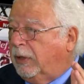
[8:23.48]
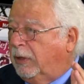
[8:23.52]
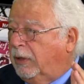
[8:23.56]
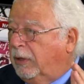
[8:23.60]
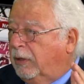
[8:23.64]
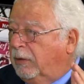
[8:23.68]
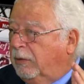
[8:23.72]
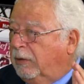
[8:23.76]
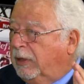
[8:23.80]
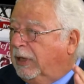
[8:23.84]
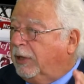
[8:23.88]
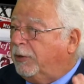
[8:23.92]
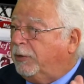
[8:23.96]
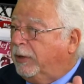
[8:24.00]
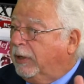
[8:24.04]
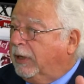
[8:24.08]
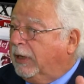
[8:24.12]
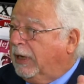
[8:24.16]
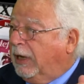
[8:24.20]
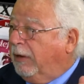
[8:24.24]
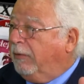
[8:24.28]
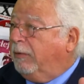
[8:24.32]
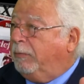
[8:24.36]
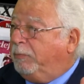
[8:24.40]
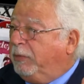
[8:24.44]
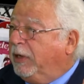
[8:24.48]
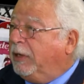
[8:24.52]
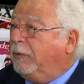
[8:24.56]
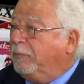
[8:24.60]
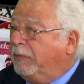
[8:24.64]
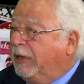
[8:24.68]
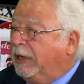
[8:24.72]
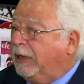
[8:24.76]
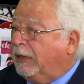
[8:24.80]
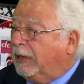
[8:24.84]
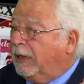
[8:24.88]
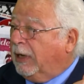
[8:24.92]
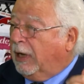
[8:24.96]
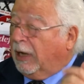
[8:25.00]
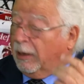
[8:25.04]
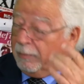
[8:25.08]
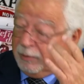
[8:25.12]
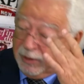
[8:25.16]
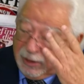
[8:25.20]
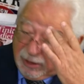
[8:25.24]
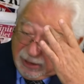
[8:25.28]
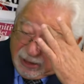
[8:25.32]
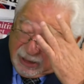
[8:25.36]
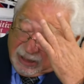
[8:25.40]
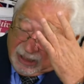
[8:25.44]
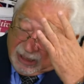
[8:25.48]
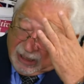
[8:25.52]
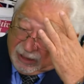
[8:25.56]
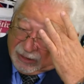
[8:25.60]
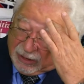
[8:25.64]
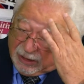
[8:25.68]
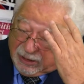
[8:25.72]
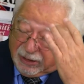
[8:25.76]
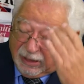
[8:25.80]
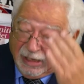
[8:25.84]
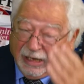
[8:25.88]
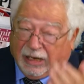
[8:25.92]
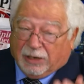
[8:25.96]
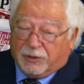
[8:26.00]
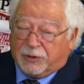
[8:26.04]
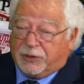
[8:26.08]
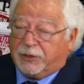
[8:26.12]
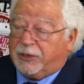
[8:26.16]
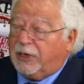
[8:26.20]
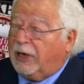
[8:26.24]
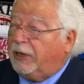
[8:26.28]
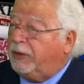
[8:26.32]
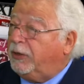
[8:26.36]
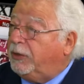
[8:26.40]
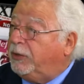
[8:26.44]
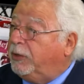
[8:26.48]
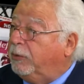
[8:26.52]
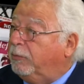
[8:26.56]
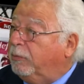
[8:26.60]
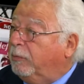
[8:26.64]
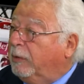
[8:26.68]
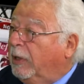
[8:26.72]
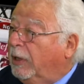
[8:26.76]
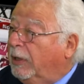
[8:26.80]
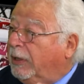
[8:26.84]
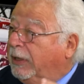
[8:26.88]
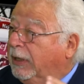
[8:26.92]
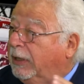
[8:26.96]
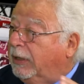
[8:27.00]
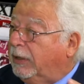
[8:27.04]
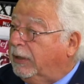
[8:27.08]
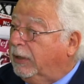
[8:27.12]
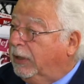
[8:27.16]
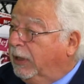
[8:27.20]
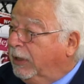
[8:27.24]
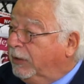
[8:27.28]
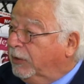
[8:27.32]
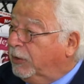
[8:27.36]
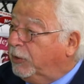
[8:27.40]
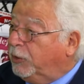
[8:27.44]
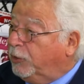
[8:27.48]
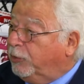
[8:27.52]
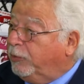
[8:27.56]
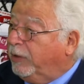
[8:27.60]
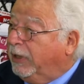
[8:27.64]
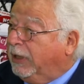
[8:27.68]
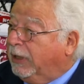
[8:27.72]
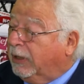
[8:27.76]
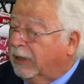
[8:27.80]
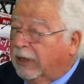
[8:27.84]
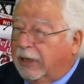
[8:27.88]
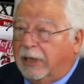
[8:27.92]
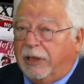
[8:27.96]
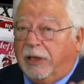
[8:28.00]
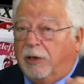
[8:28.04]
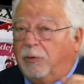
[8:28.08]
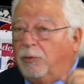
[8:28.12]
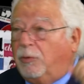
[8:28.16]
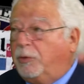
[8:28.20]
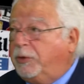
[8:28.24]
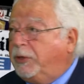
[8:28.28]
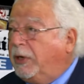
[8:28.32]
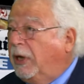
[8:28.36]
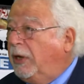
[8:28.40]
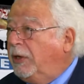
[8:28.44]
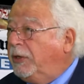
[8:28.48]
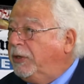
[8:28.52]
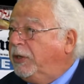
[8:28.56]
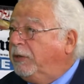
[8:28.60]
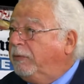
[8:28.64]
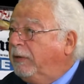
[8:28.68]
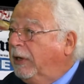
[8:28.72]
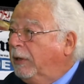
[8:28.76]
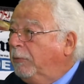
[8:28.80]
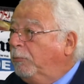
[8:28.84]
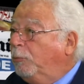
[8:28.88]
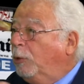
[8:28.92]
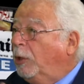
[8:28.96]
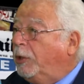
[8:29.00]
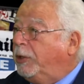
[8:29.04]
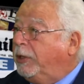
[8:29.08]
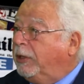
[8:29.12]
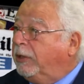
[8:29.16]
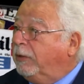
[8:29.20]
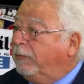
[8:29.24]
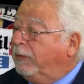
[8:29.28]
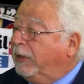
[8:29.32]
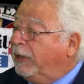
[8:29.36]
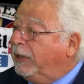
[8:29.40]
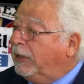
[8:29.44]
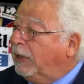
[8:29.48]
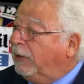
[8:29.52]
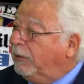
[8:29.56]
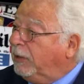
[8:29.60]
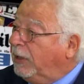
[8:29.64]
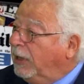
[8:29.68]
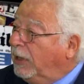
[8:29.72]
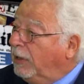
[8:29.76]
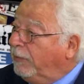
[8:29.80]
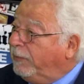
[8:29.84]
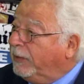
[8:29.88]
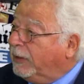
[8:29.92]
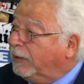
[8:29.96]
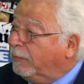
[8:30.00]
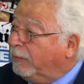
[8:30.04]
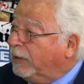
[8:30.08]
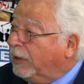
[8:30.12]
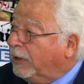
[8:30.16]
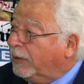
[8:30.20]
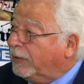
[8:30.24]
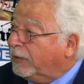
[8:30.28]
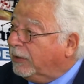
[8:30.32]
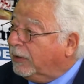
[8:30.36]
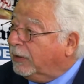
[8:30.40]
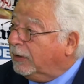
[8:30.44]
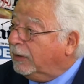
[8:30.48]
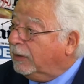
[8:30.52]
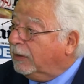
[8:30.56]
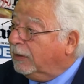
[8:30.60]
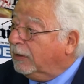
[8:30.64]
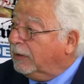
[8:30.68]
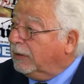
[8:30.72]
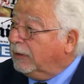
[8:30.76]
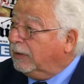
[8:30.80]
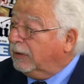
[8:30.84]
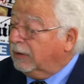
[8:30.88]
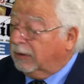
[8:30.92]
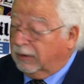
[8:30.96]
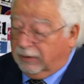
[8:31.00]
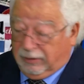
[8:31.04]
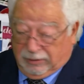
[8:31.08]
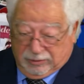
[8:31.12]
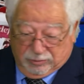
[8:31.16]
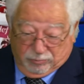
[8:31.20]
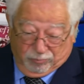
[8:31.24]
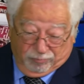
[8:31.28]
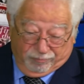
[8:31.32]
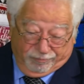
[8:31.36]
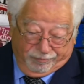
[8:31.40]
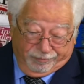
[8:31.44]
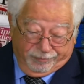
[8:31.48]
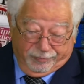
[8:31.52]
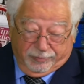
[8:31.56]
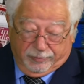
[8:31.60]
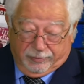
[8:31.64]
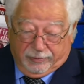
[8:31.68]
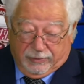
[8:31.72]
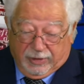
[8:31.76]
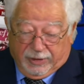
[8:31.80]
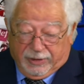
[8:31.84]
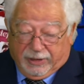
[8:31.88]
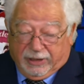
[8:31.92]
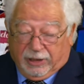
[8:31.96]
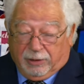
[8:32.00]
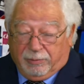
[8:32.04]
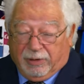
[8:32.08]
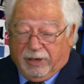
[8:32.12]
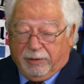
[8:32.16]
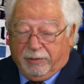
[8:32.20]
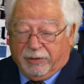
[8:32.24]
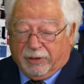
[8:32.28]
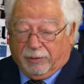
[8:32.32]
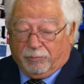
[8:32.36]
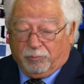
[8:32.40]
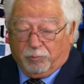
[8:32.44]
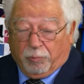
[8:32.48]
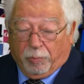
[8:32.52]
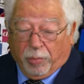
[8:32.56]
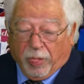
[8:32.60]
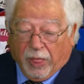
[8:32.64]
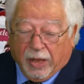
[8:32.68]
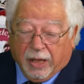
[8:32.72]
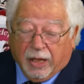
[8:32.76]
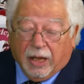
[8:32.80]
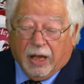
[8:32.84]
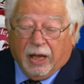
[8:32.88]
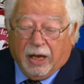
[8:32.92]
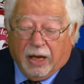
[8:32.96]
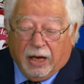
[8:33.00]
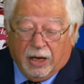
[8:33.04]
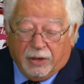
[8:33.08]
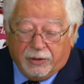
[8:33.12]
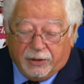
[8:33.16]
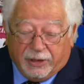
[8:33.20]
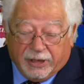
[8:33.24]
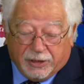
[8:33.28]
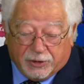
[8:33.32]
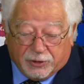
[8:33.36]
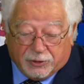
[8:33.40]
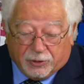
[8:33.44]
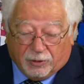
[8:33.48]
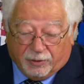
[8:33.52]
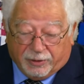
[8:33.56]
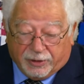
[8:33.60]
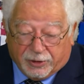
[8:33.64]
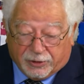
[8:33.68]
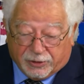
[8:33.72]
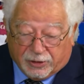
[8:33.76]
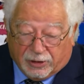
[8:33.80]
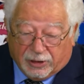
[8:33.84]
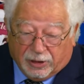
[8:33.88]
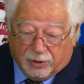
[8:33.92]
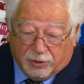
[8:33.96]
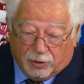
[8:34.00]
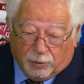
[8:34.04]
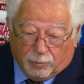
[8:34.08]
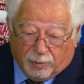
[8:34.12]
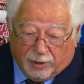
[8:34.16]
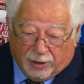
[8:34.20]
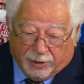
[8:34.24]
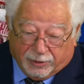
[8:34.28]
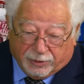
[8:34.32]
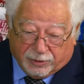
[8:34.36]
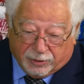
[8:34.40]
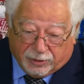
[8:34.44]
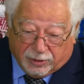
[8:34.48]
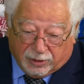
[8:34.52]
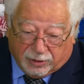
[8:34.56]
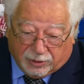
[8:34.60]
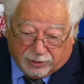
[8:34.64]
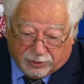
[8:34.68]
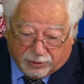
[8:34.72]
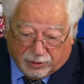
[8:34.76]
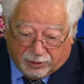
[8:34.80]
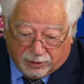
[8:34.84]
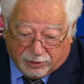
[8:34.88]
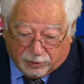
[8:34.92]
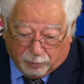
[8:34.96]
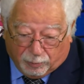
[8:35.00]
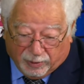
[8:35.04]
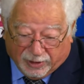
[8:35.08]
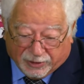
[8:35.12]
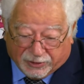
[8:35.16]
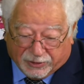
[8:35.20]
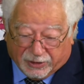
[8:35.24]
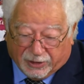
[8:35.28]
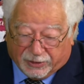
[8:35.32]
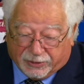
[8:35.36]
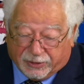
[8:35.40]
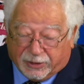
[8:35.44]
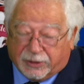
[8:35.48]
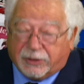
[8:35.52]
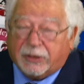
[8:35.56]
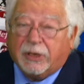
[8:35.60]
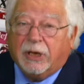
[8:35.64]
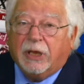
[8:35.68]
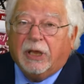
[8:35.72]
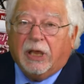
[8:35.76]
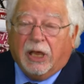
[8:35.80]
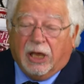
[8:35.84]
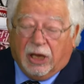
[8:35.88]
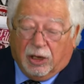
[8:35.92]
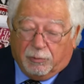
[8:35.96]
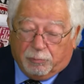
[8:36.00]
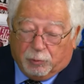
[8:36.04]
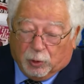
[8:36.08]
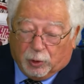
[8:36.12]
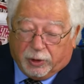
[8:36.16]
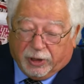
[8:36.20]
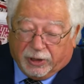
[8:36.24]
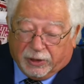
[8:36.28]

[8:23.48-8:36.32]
literally being beaten up, and then outside the supermarket in the street, they're all dancing around watching the video and laughing about it. Yeah. And they get away with it. Uh, the next story, this is a local one, uh, certainly to West Sussex. Uh, booking